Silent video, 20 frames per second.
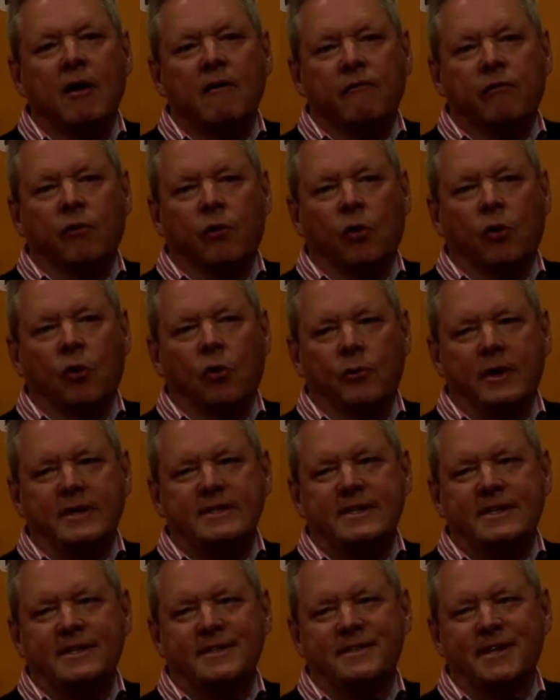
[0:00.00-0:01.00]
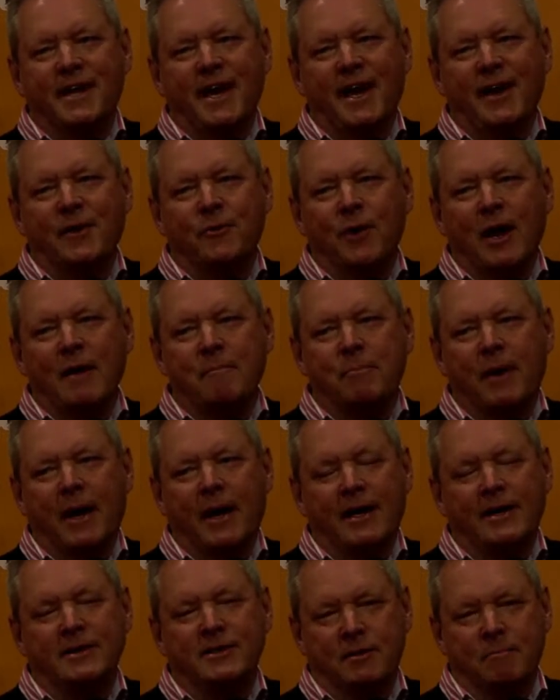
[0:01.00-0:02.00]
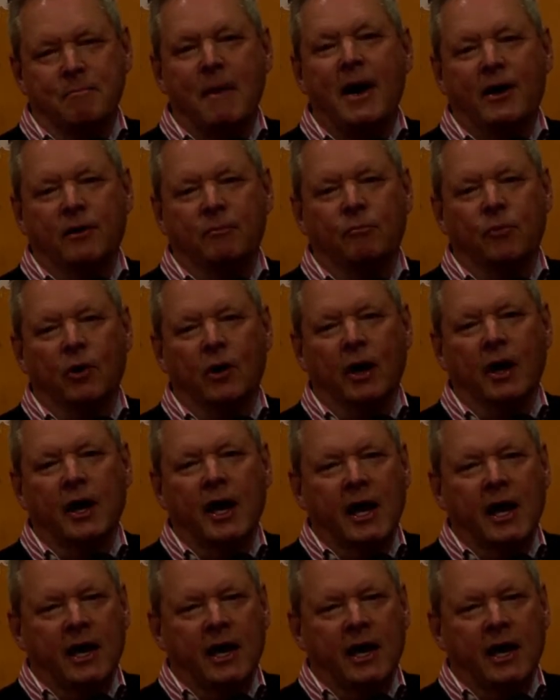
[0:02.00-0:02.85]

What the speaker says: for residents and ratepayers in Martinborough.